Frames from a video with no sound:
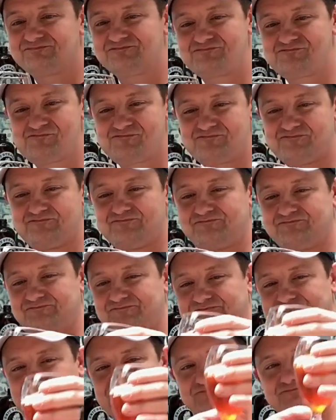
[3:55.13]

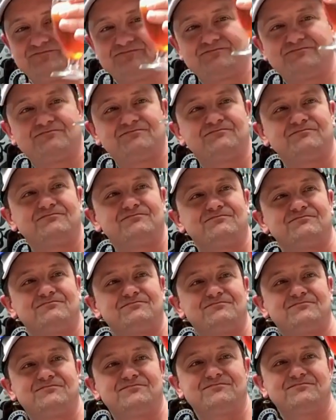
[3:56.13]

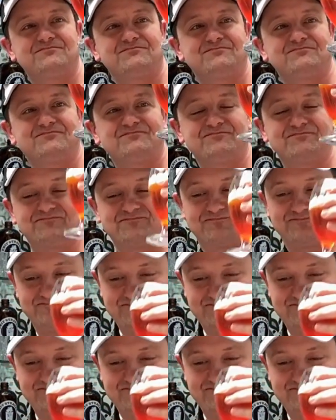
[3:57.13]
(silent)